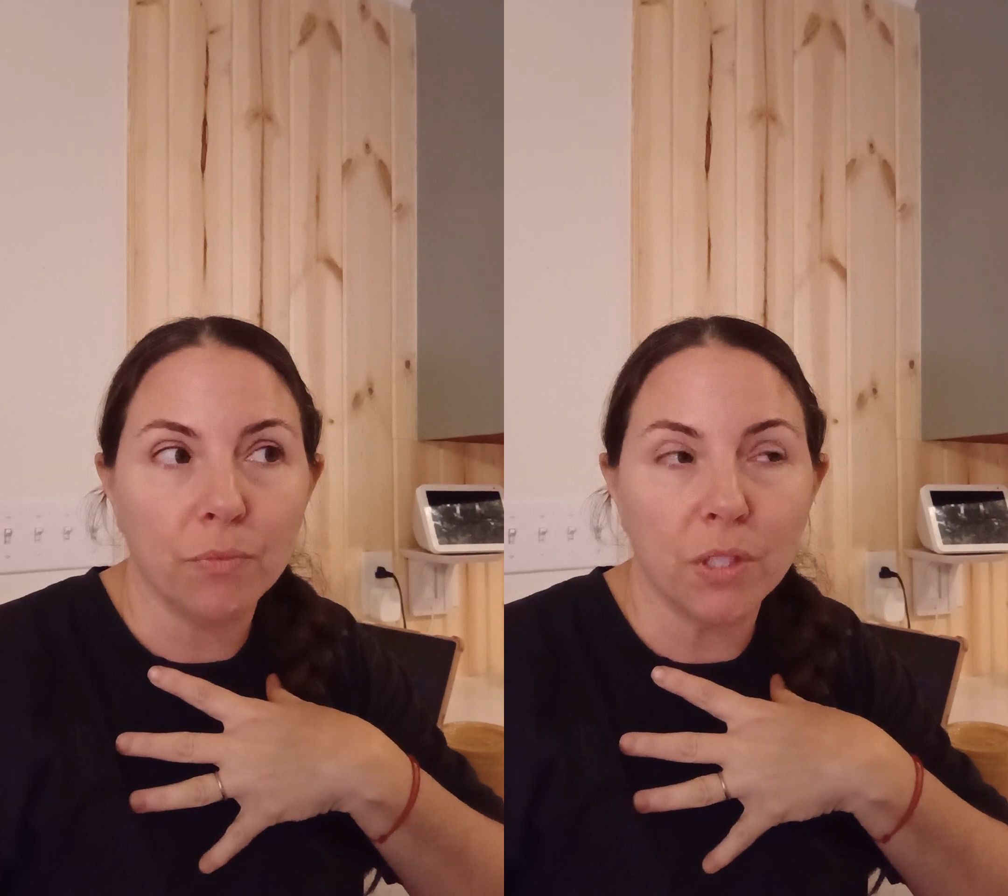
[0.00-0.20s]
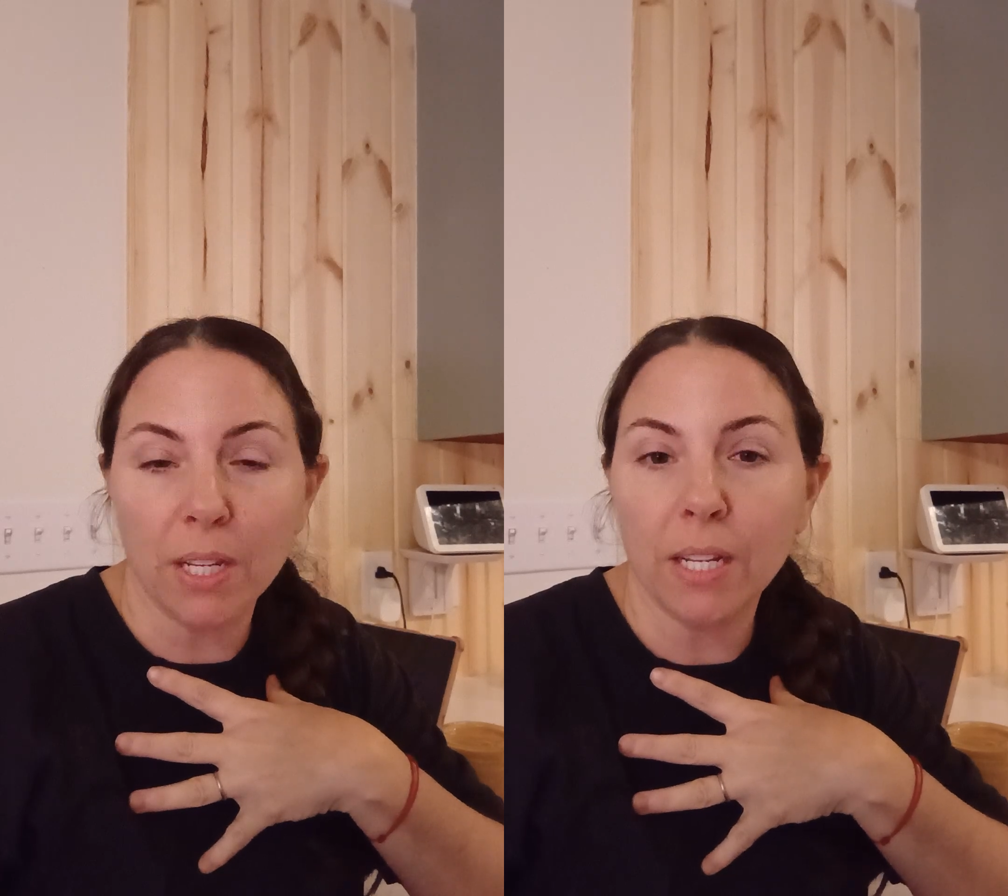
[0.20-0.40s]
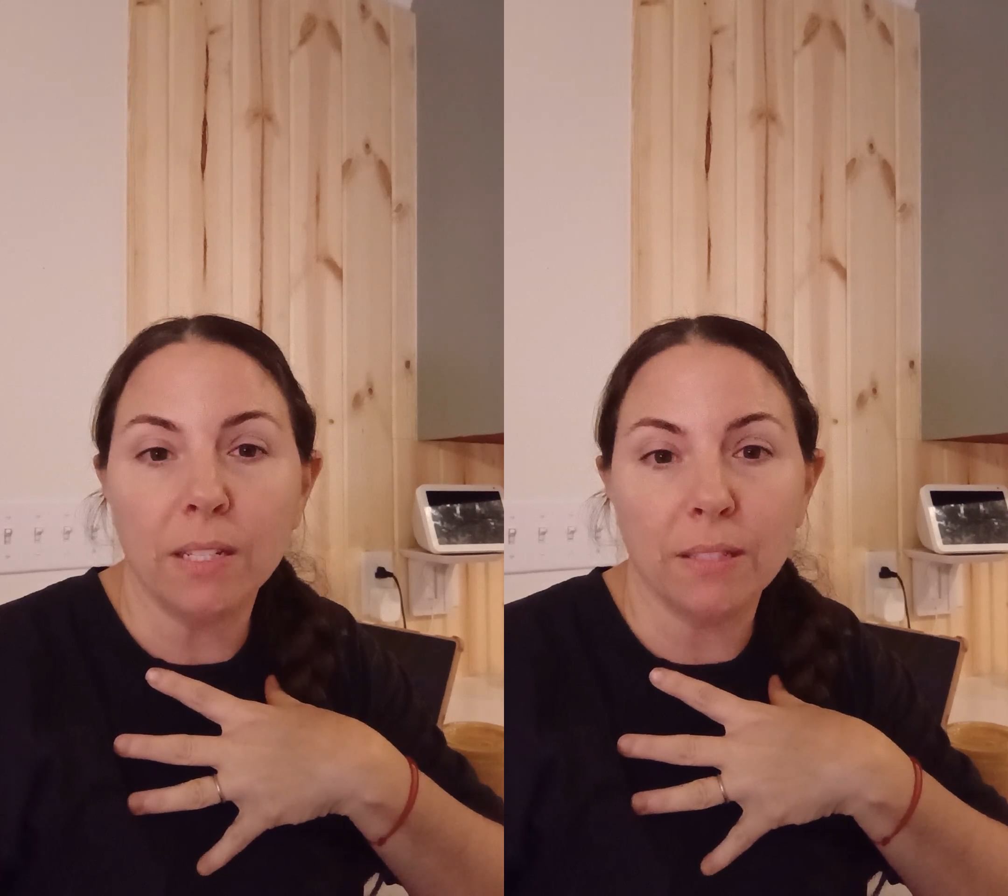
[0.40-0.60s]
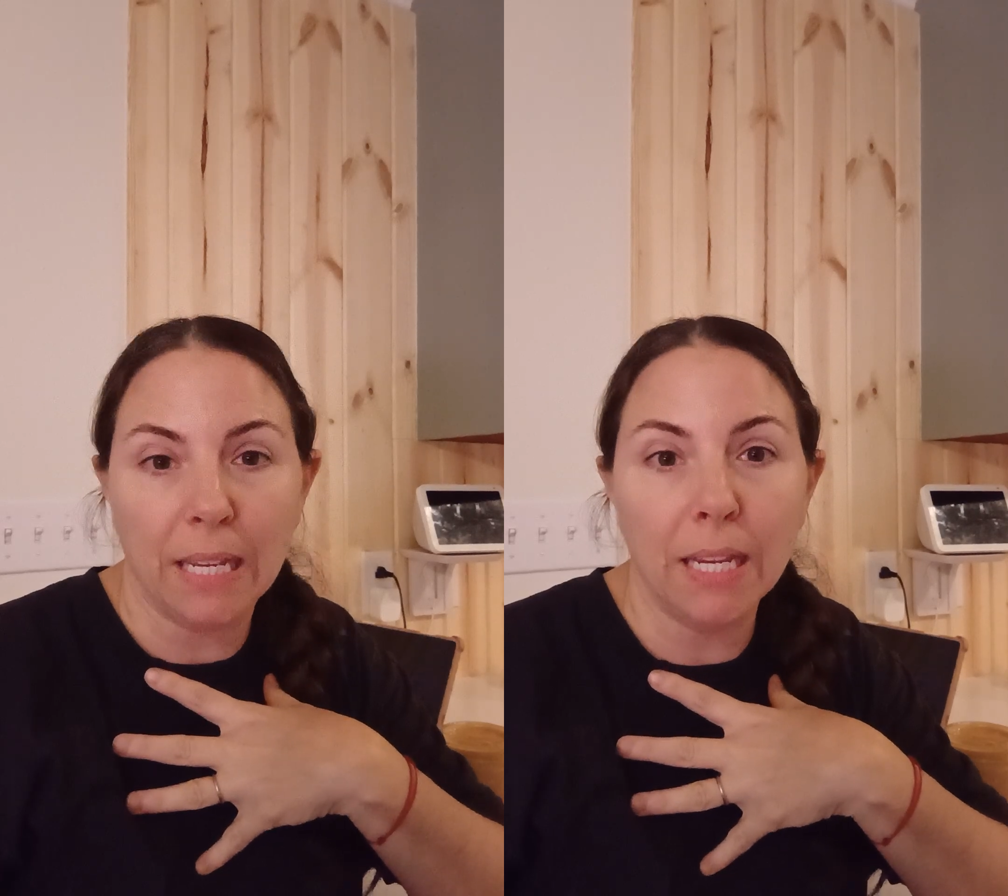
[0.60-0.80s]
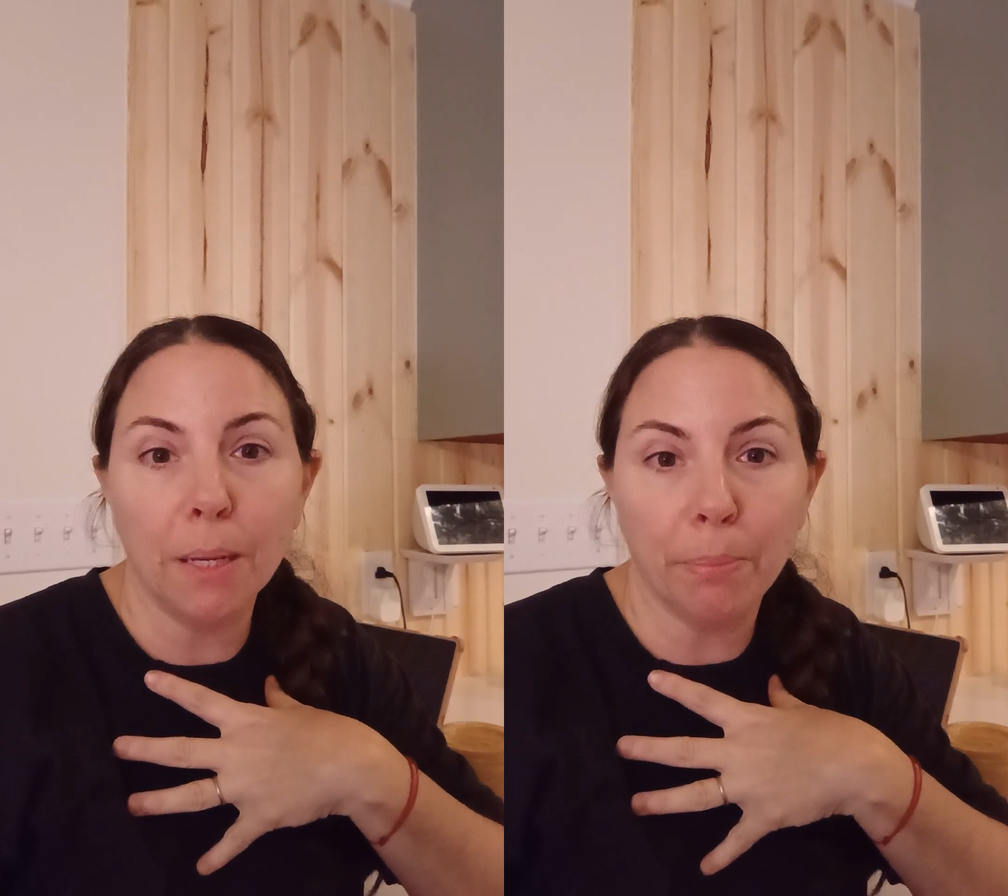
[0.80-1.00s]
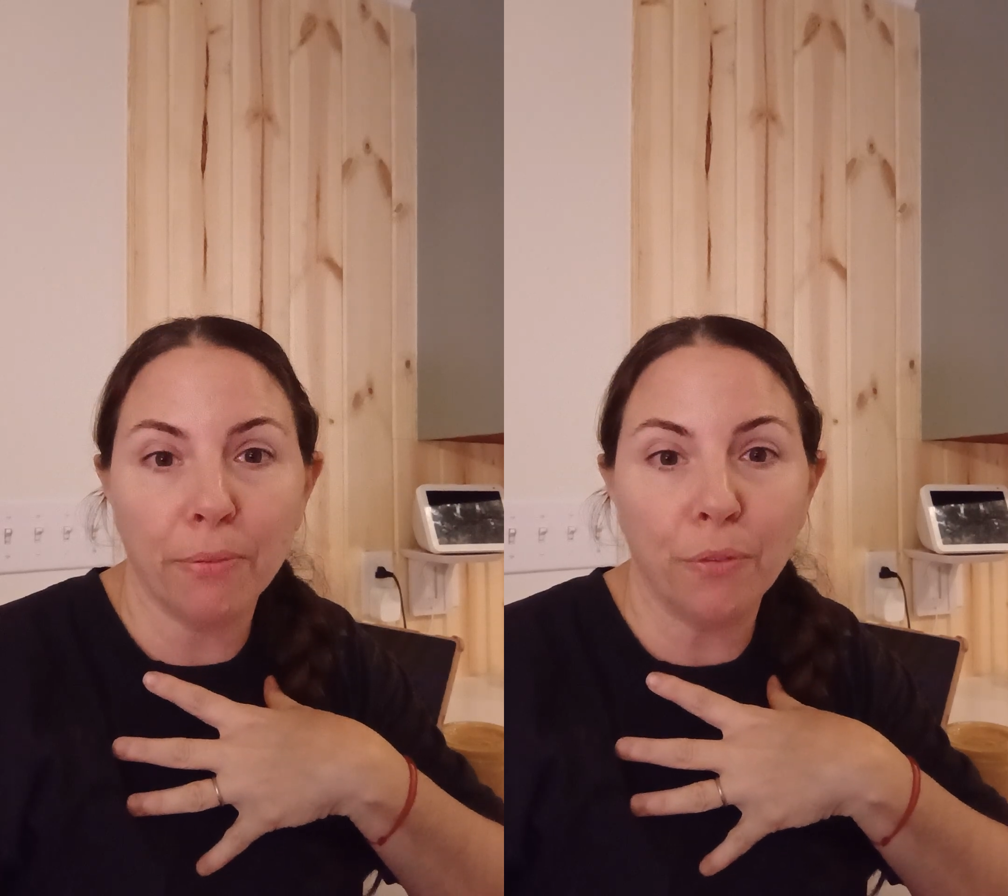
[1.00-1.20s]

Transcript: didn't keep